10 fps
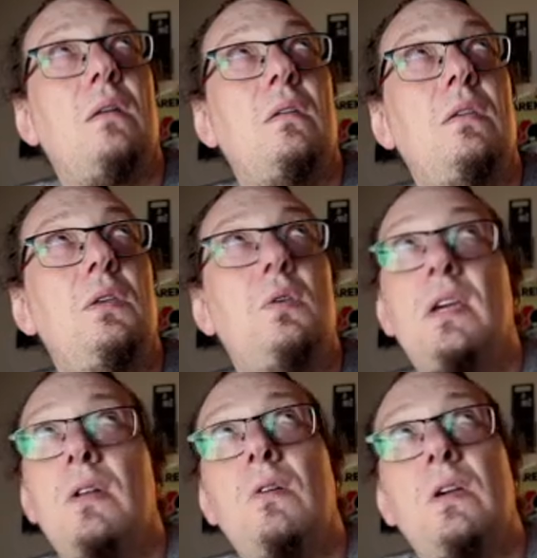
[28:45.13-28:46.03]
You
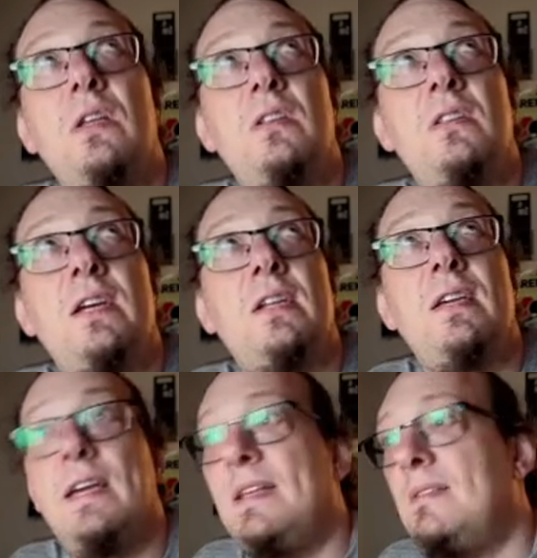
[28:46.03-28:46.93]
can log in that
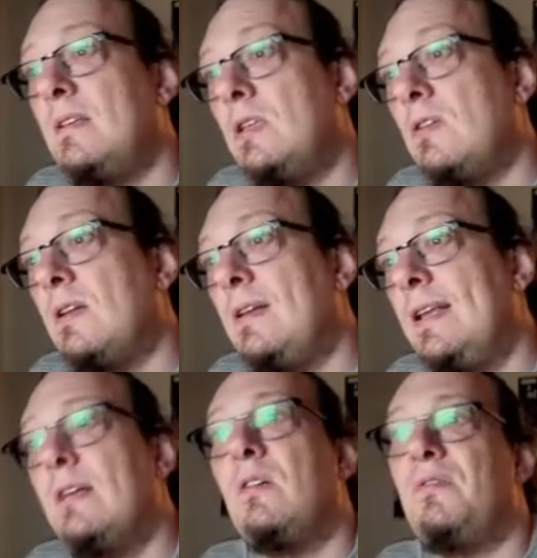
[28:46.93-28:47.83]
case, and you can
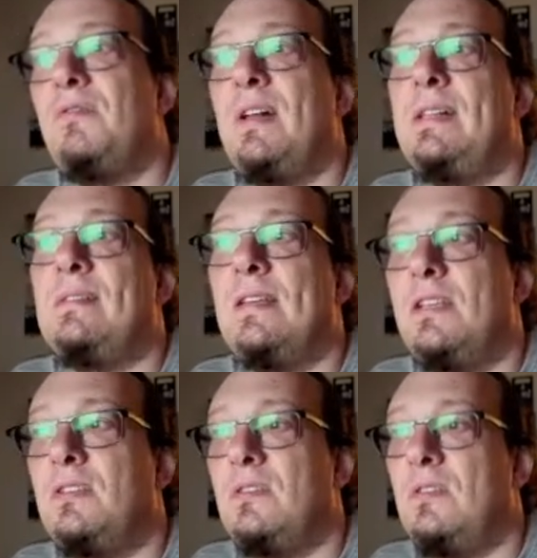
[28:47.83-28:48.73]
click on File
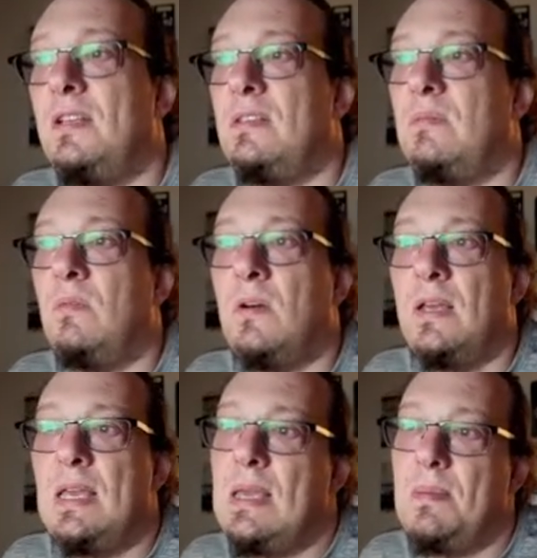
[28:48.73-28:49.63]
Station. So that's
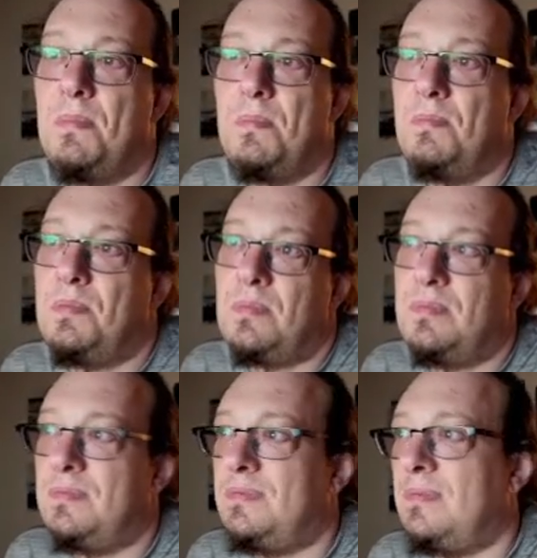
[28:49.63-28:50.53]
why
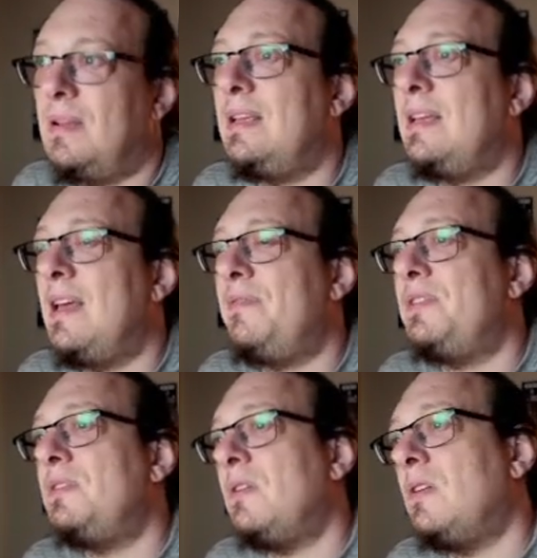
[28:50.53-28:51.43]
I have
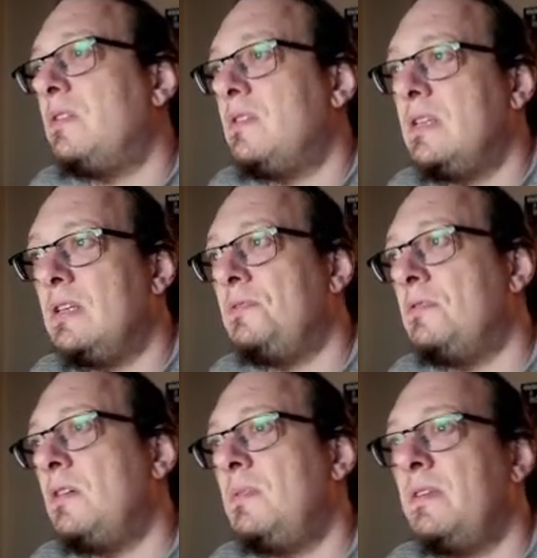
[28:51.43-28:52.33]
it on in
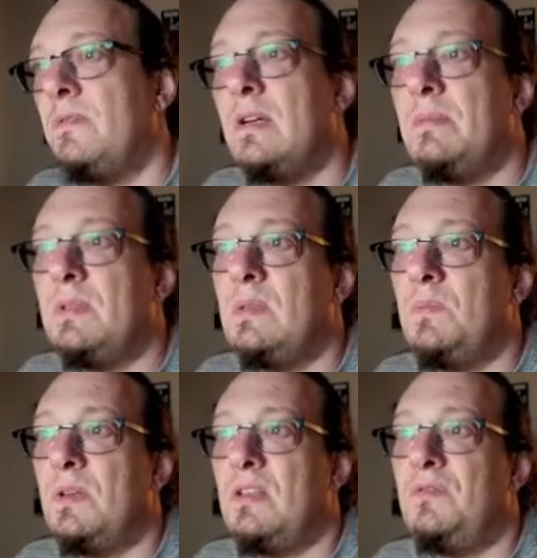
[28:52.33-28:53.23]
normal environments,
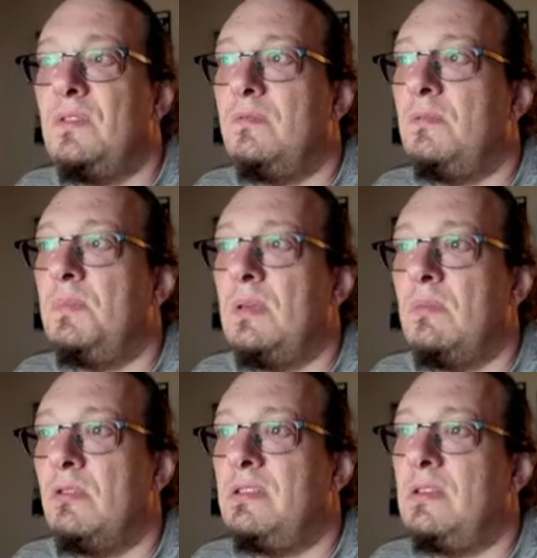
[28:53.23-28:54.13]
but if it would be
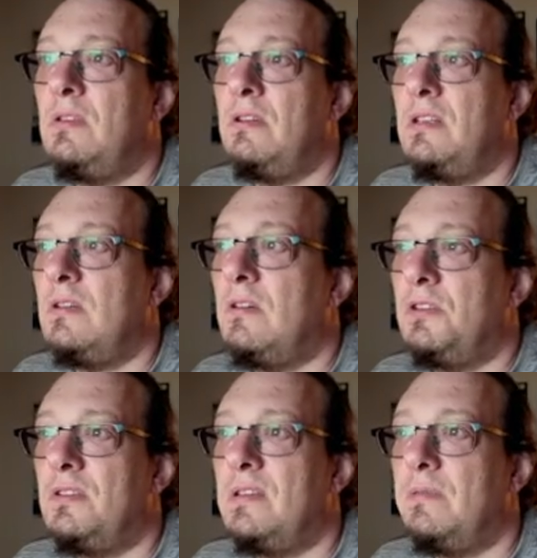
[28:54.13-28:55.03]
more security
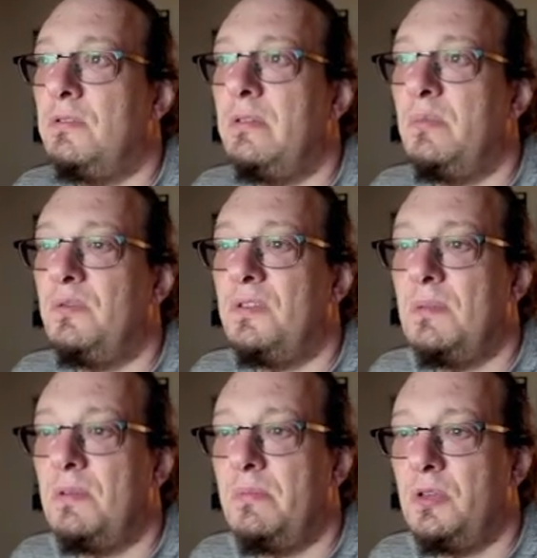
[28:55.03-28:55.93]
conscious, I would remove that
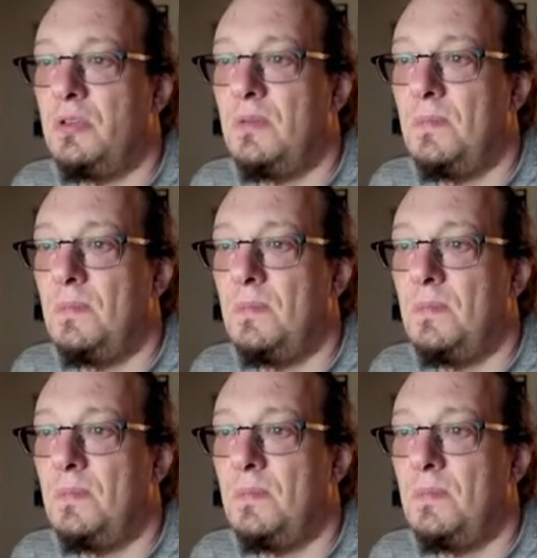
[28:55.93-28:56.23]
permission.